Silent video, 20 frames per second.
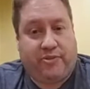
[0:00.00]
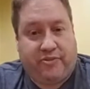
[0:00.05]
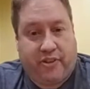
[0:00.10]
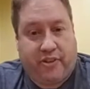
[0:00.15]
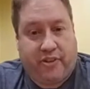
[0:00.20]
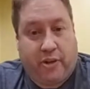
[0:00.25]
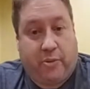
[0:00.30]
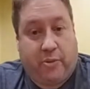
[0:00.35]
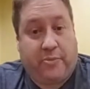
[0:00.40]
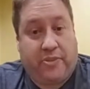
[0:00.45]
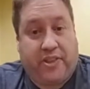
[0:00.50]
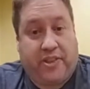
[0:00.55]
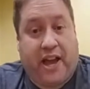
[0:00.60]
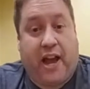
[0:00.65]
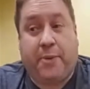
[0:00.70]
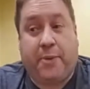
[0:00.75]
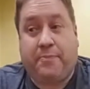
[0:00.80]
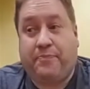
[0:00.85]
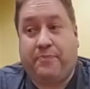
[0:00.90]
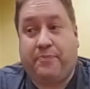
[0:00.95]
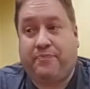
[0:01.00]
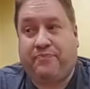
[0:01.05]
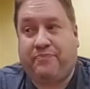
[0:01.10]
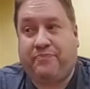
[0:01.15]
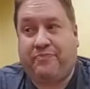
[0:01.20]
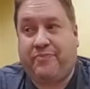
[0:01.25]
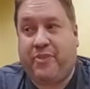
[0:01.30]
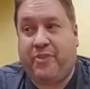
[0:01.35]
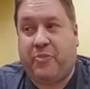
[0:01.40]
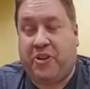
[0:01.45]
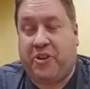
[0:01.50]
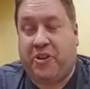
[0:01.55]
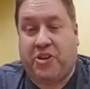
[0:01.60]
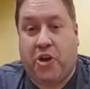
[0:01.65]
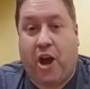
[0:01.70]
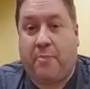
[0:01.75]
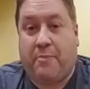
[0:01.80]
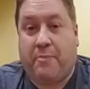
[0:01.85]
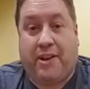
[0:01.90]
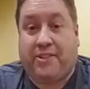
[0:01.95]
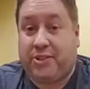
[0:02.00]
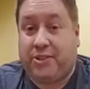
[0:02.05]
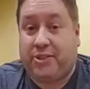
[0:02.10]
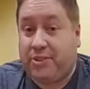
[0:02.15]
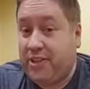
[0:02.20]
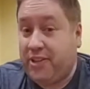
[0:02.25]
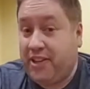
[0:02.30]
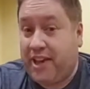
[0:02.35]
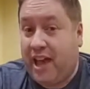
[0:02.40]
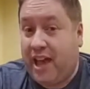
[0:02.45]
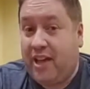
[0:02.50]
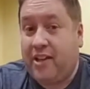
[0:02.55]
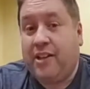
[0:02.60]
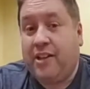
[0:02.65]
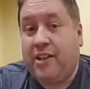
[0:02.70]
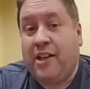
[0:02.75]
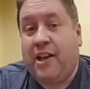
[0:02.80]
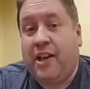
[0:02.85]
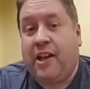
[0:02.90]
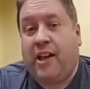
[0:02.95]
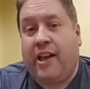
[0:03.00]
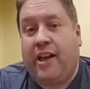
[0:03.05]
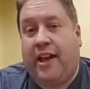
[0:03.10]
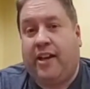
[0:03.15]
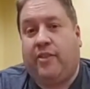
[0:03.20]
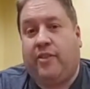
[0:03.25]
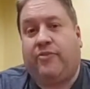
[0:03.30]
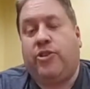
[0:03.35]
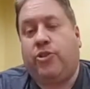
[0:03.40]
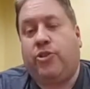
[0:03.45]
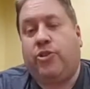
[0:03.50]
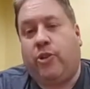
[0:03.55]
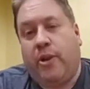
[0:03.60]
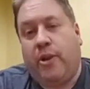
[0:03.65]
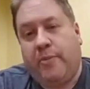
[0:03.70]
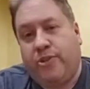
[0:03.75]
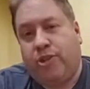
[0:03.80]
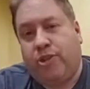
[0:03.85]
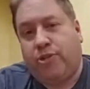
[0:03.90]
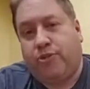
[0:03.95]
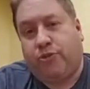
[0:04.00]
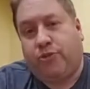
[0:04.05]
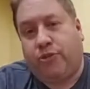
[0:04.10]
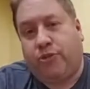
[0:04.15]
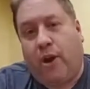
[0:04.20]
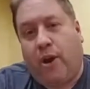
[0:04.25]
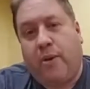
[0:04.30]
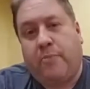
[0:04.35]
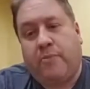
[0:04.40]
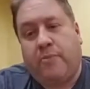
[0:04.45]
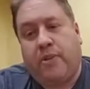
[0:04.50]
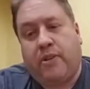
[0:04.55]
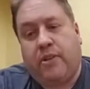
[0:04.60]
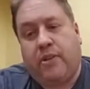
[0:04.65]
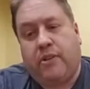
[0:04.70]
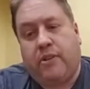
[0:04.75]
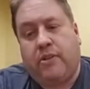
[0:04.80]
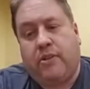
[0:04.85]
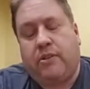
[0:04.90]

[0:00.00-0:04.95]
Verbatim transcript: the film that we're not meant to see yet, and official images from